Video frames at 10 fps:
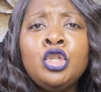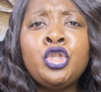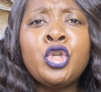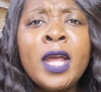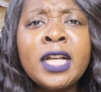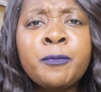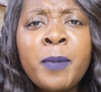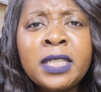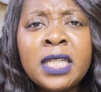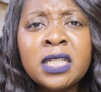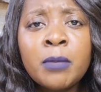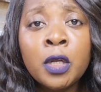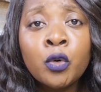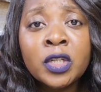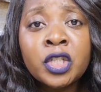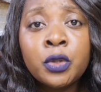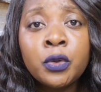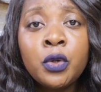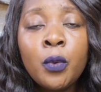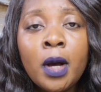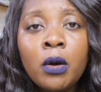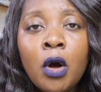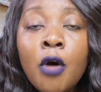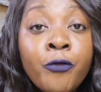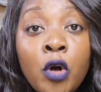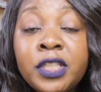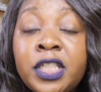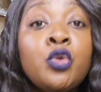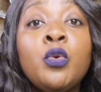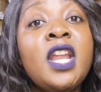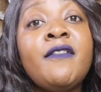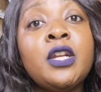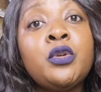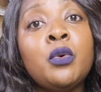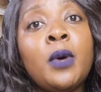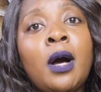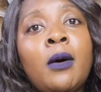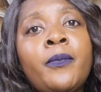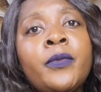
Do you expect the Zambian kwacha to do well? Of course, it will never do well.